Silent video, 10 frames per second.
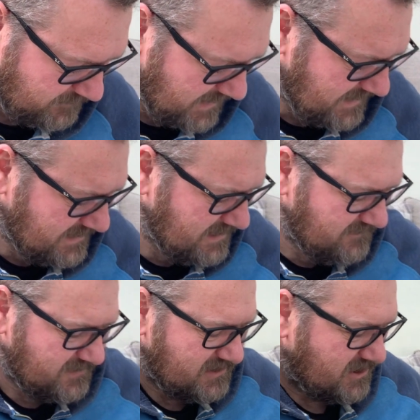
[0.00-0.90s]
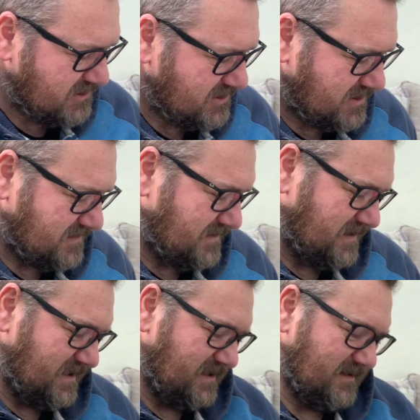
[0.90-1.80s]
barely even touched
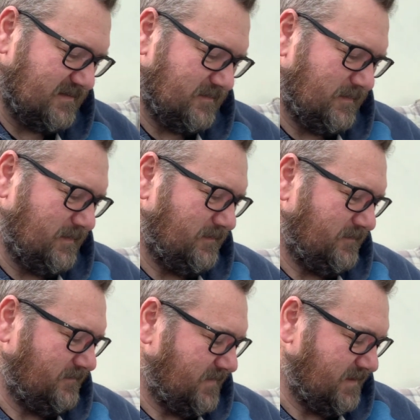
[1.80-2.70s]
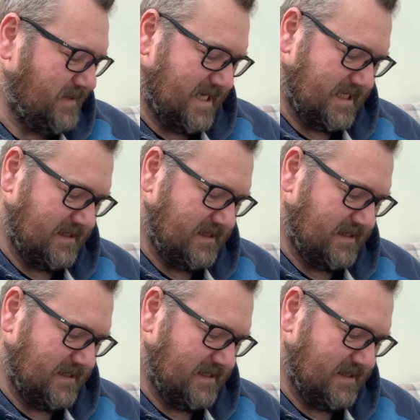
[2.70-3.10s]
the bag.